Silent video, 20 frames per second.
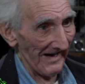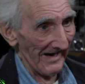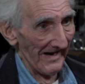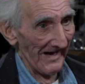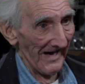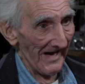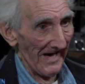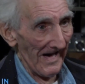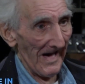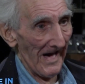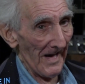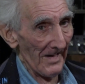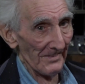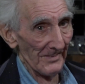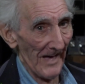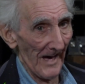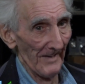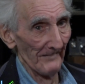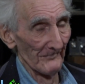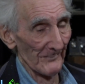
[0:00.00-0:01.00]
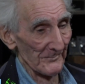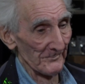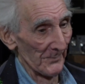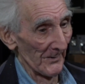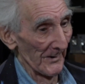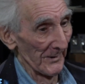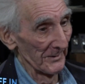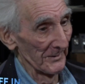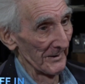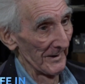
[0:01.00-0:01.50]
That was
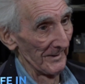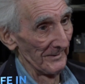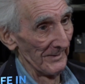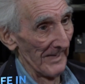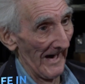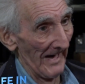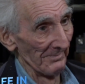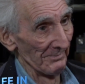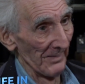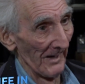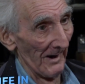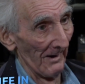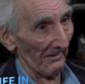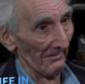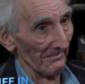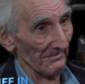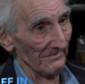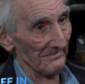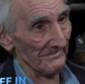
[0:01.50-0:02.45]
pretty good, and I thought.